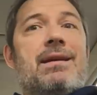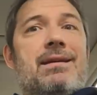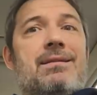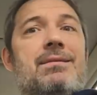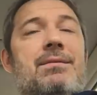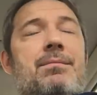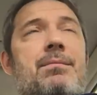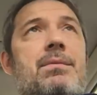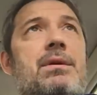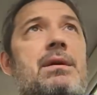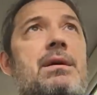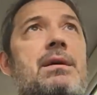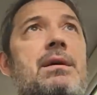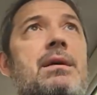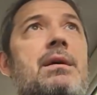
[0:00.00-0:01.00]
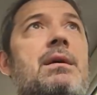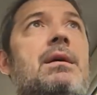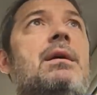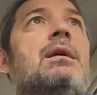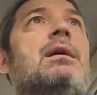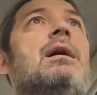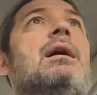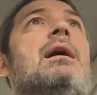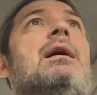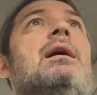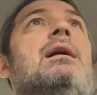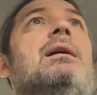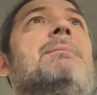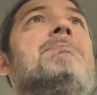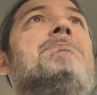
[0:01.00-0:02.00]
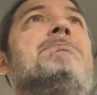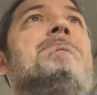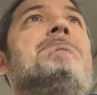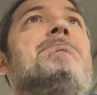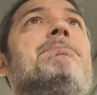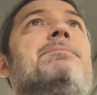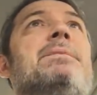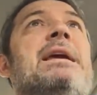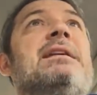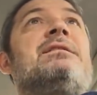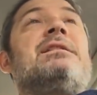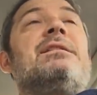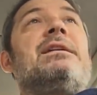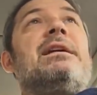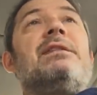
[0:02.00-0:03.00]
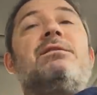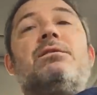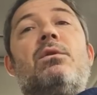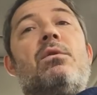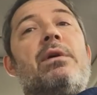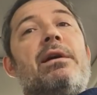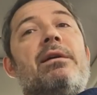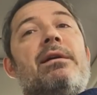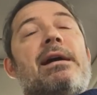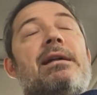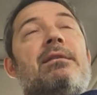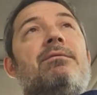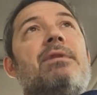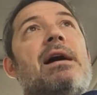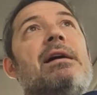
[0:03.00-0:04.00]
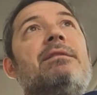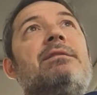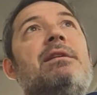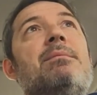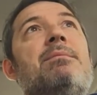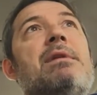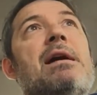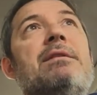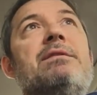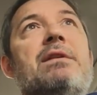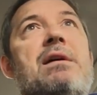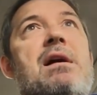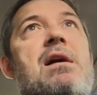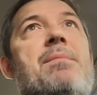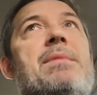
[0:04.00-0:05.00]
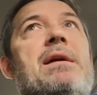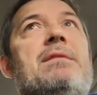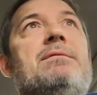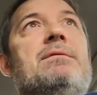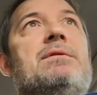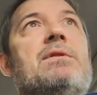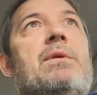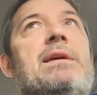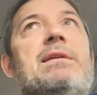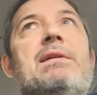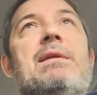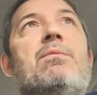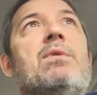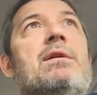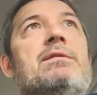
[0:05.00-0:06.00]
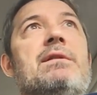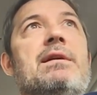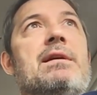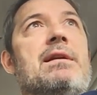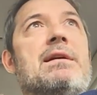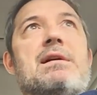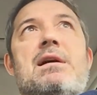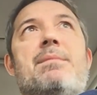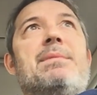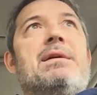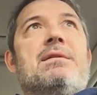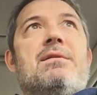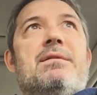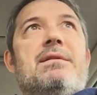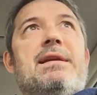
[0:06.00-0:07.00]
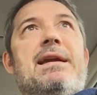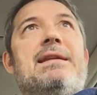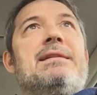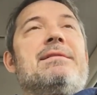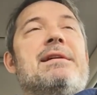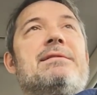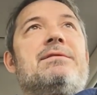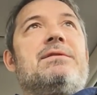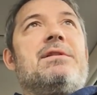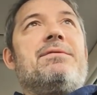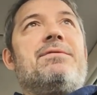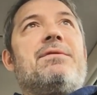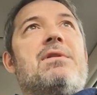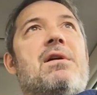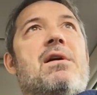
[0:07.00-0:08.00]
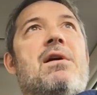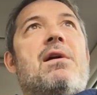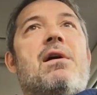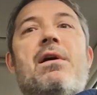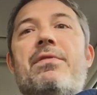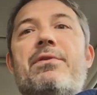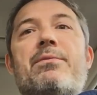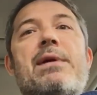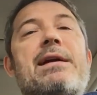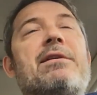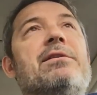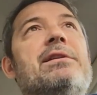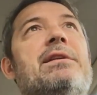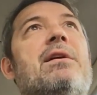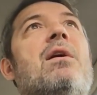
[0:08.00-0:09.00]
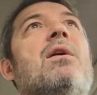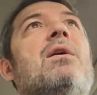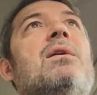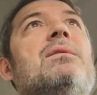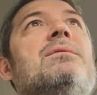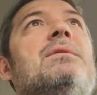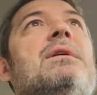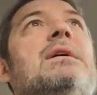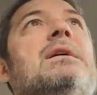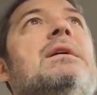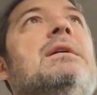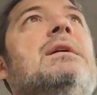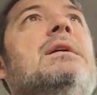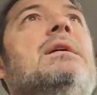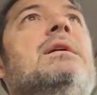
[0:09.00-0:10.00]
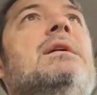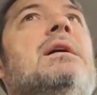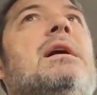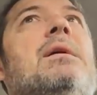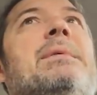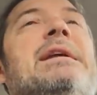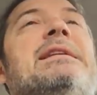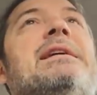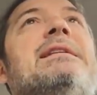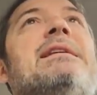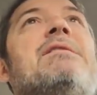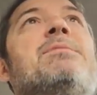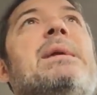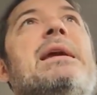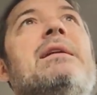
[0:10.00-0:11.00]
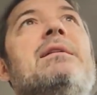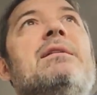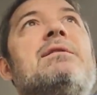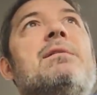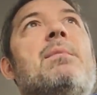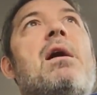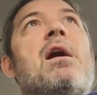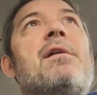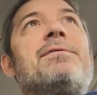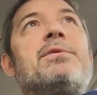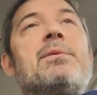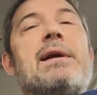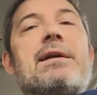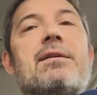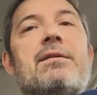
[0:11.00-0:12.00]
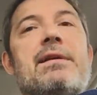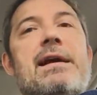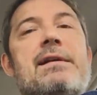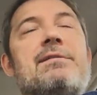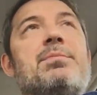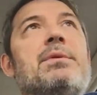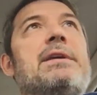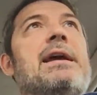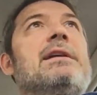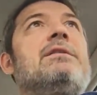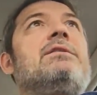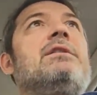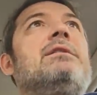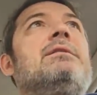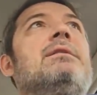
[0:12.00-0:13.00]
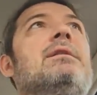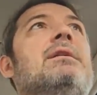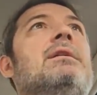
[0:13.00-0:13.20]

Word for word: him, uh, he said that his lawyer had advised him not to comment, so he, he wasn't going to comment on any of that stuff on, on the record at all. Um, he did give me some off-the-record explanation,